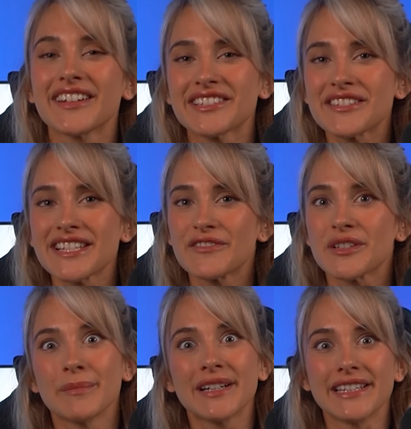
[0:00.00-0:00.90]
it does save
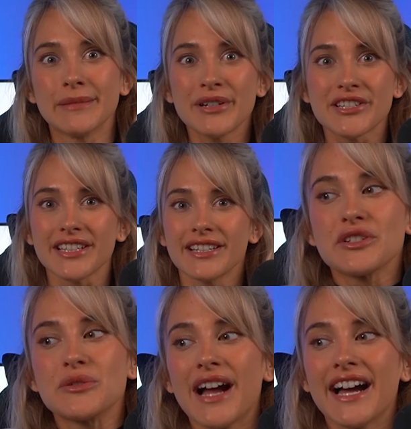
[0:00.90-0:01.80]
some money in the budget
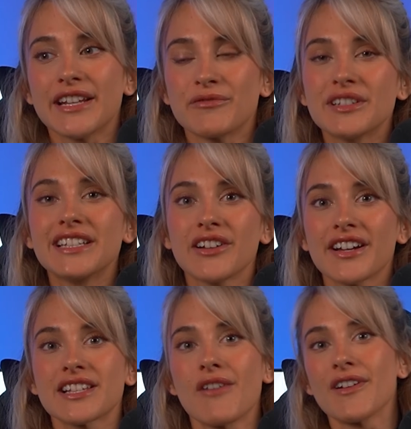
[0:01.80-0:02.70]
to add a really
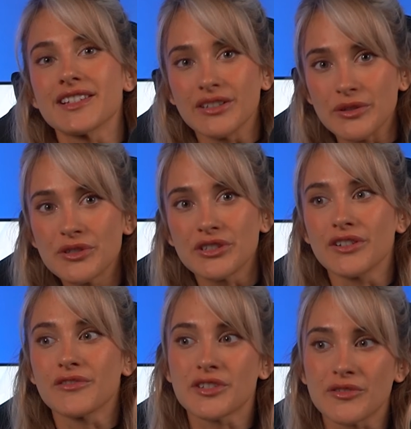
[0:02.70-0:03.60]
nice resolution
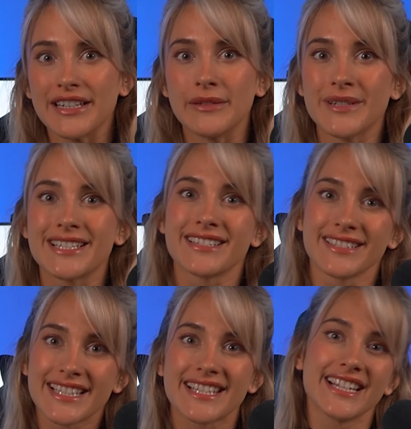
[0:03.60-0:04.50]
of screen, which
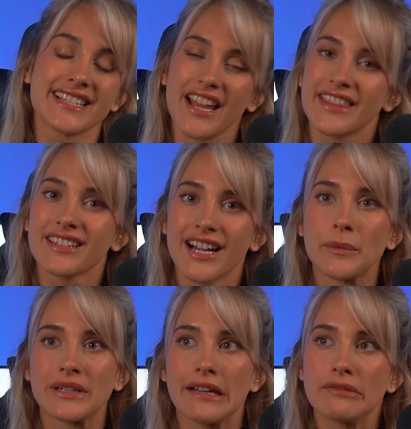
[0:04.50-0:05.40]
this is. I think I
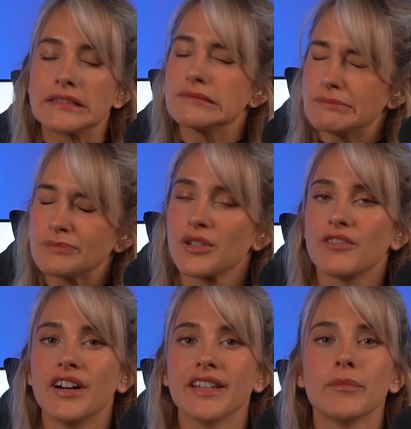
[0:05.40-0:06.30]
would definitely
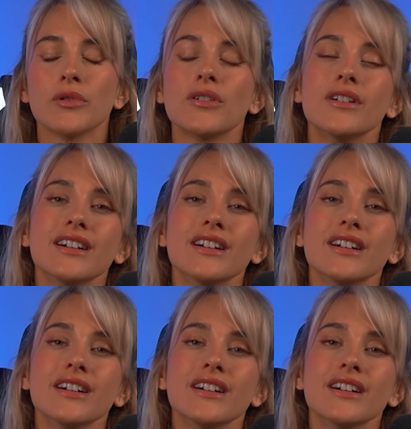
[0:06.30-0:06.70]
prefer that more. The